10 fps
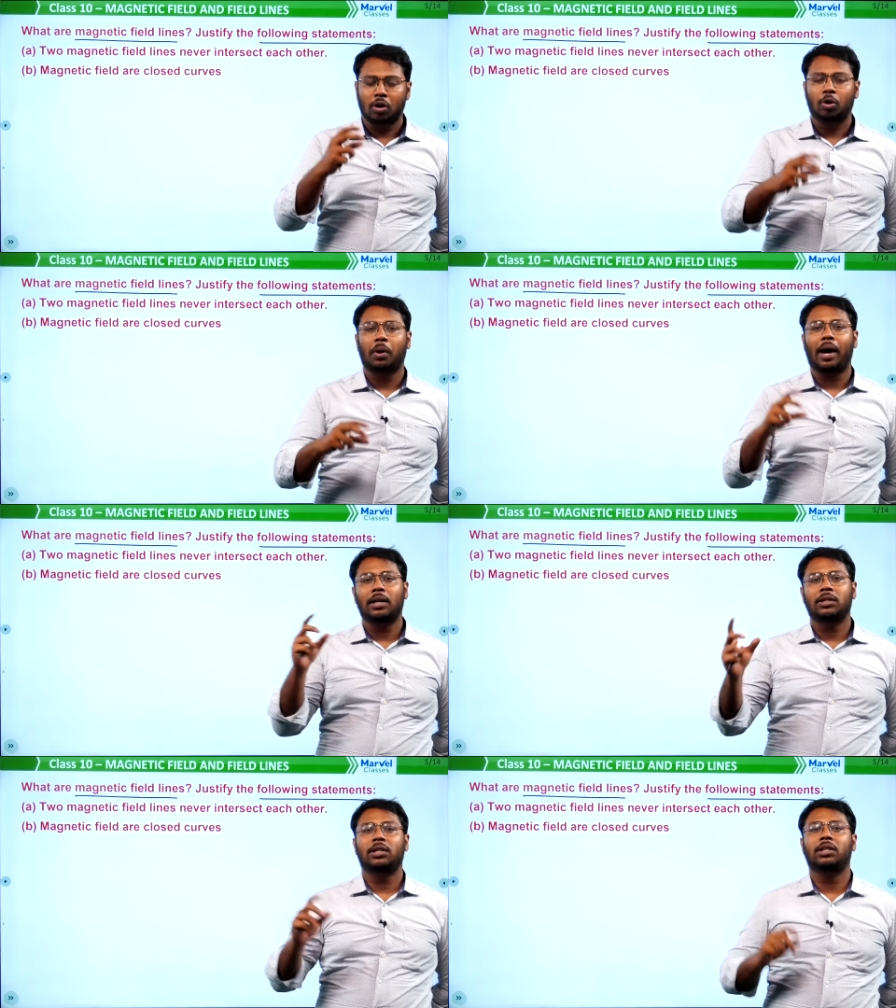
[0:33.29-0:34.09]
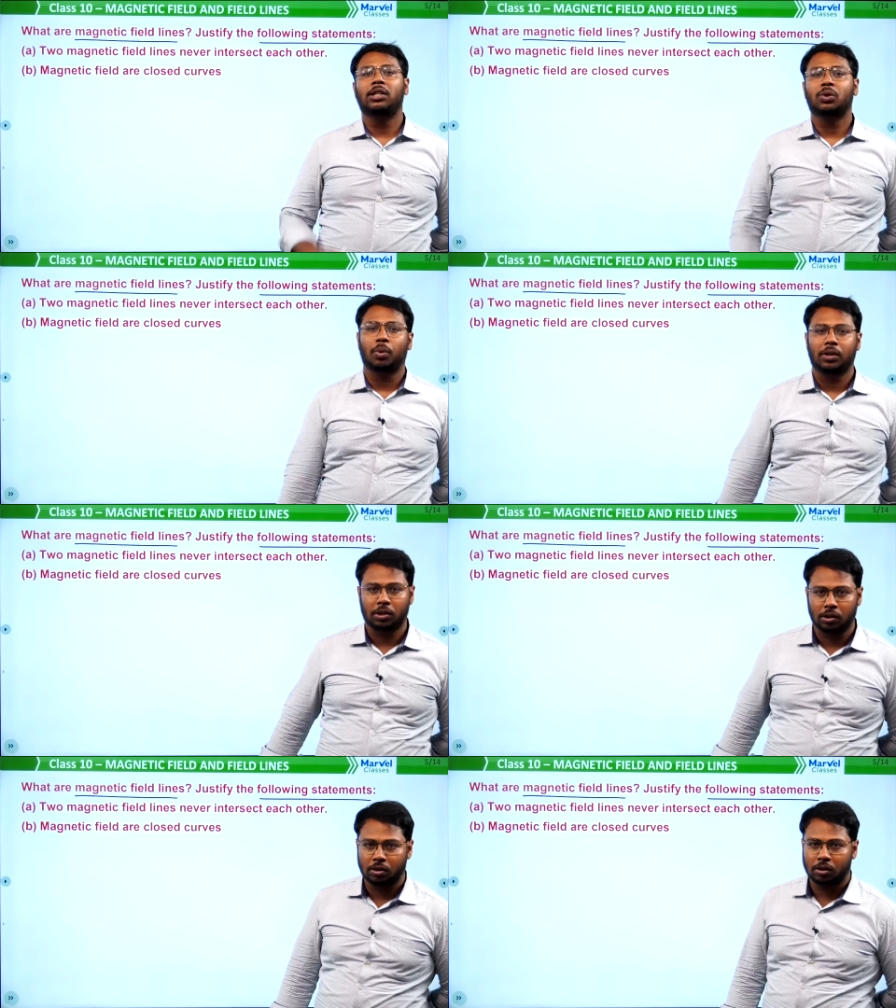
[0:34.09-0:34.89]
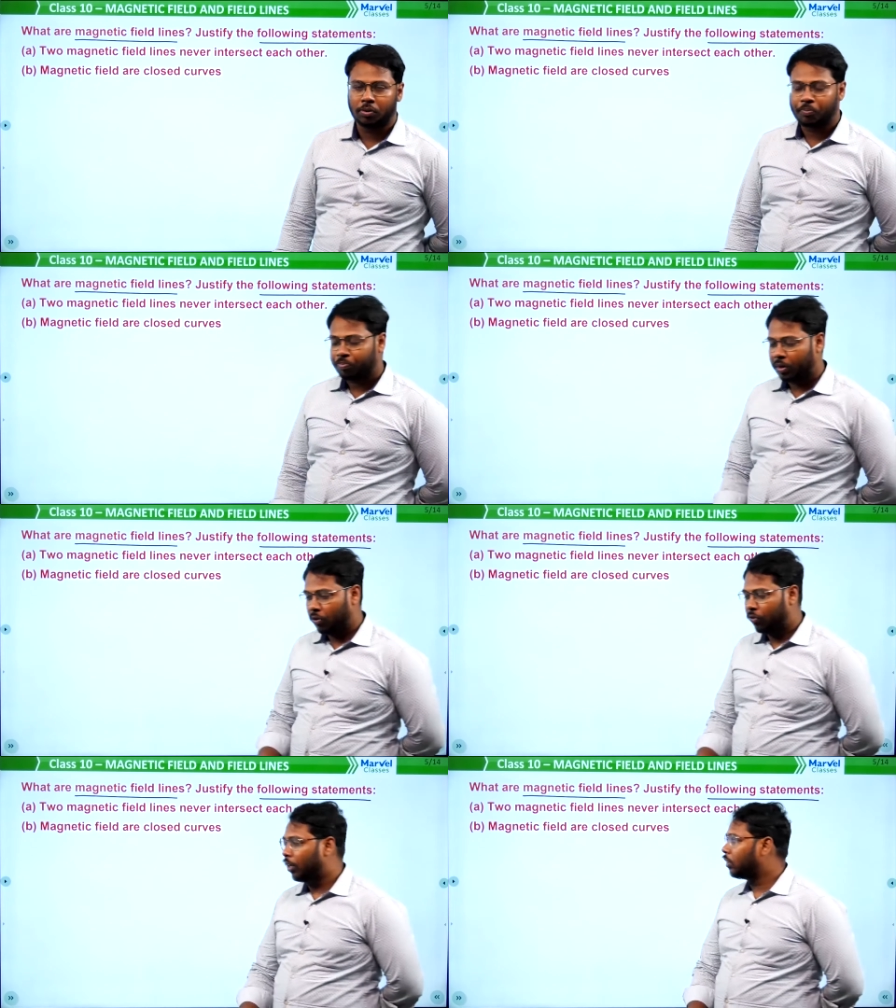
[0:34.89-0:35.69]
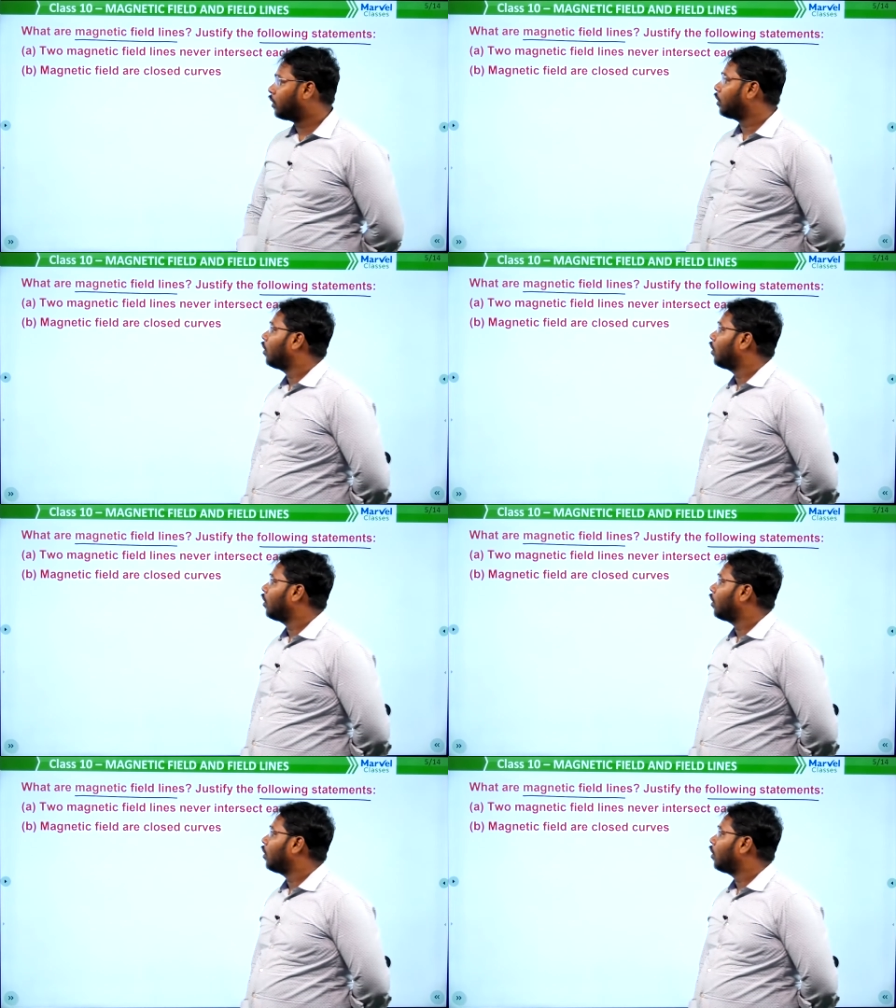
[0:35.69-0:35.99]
to answer these questions. First,